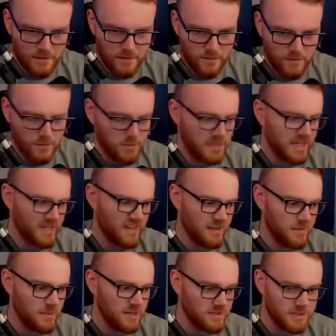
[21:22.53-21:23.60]
We'll be getting
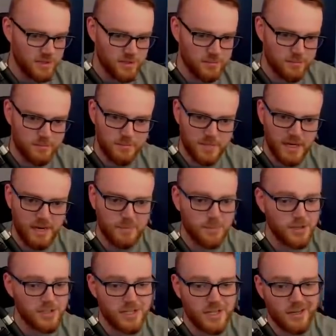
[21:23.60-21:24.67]
him here soon. But I
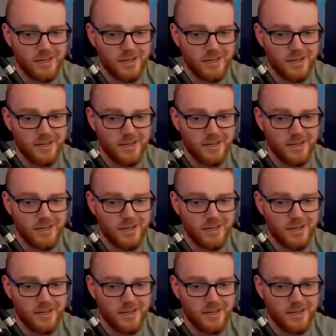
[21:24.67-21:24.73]
appreciate